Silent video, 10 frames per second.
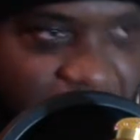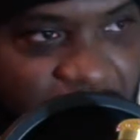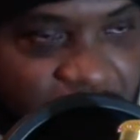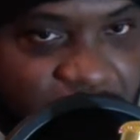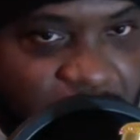
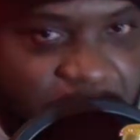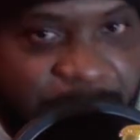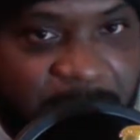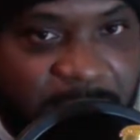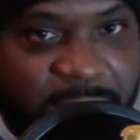I'm
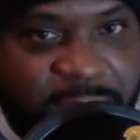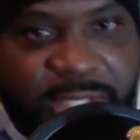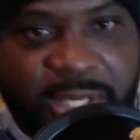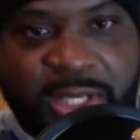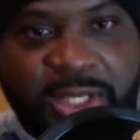not gonna
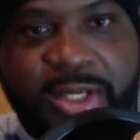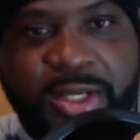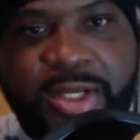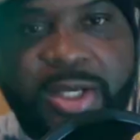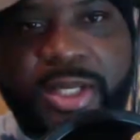say
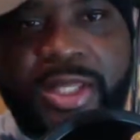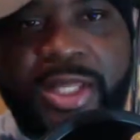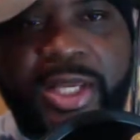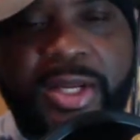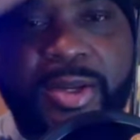
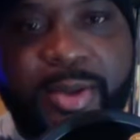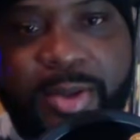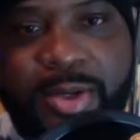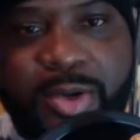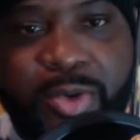anything.
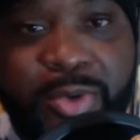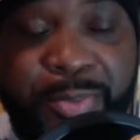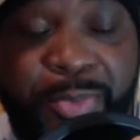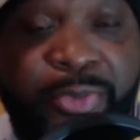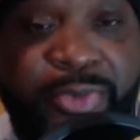
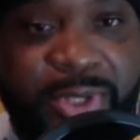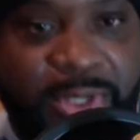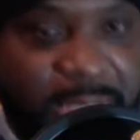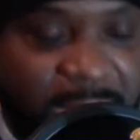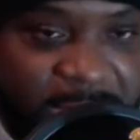Both of
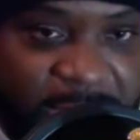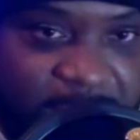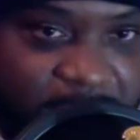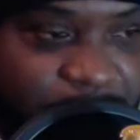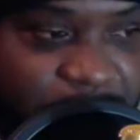the
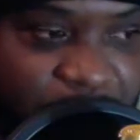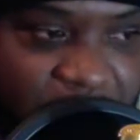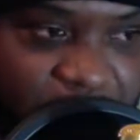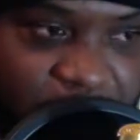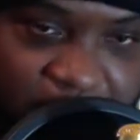actually the people, I
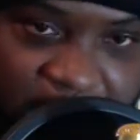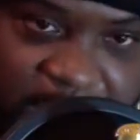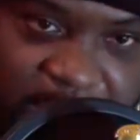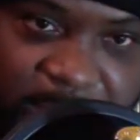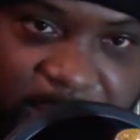don't know how
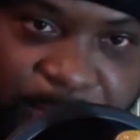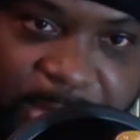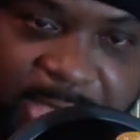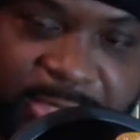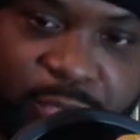they
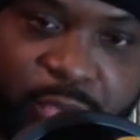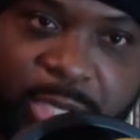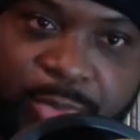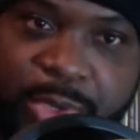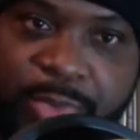passed
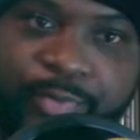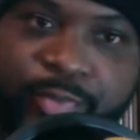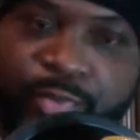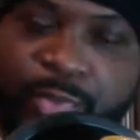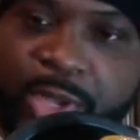away, but
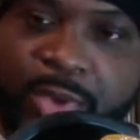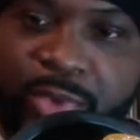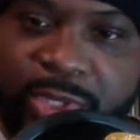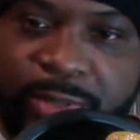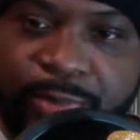
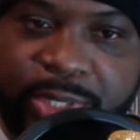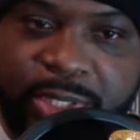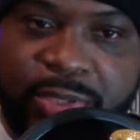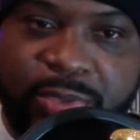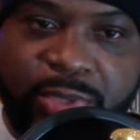rest in
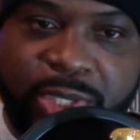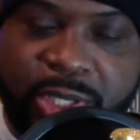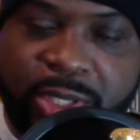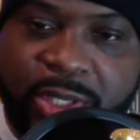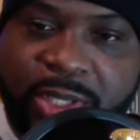peace
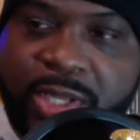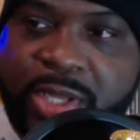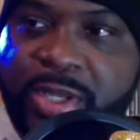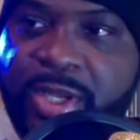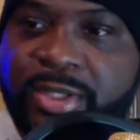to
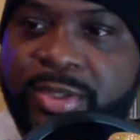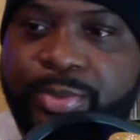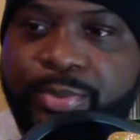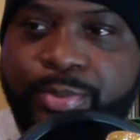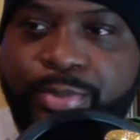
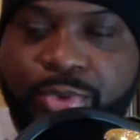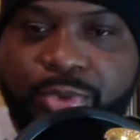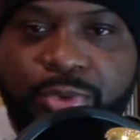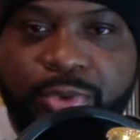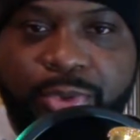Gangsta
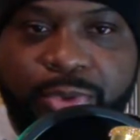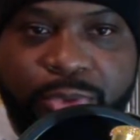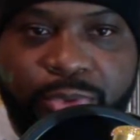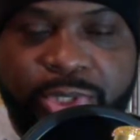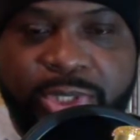Boo,
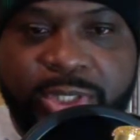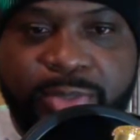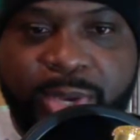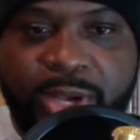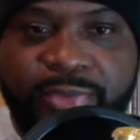3 6
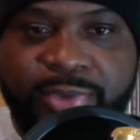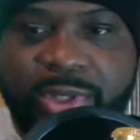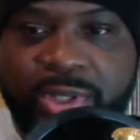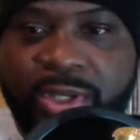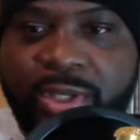
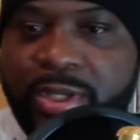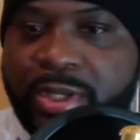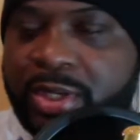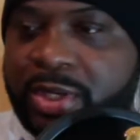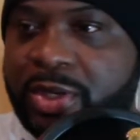Mafia.
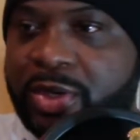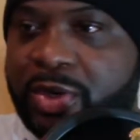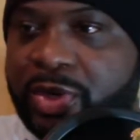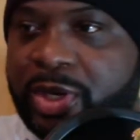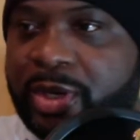You
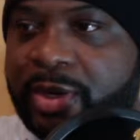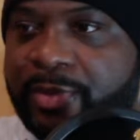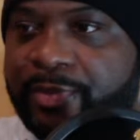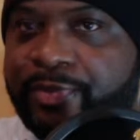know,